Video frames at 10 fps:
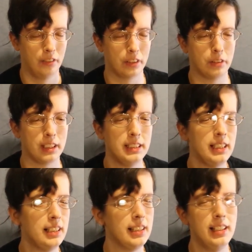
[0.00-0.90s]
real quick. It's
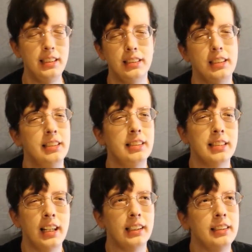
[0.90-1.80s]
like it's
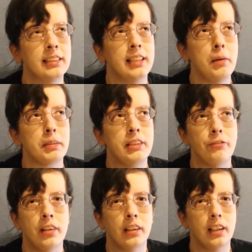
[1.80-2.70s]
exactly the same
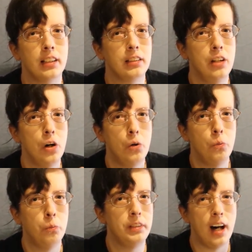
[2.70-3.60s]
except for like
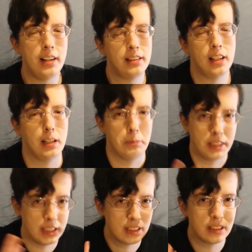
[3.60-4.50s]
no naughty
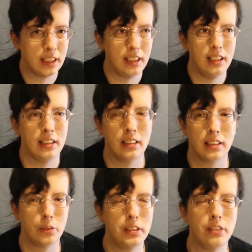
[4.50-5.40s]
times. That's like it.
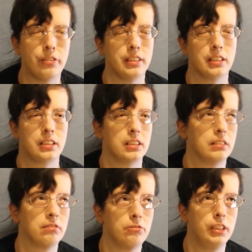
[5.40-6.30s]
The only
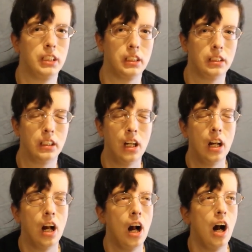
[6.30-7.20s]
difference, really.
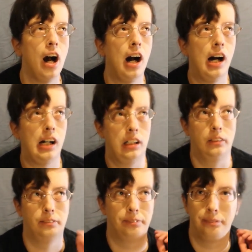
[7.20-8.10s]

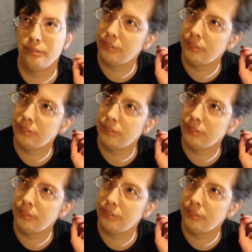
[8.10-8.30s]
Um.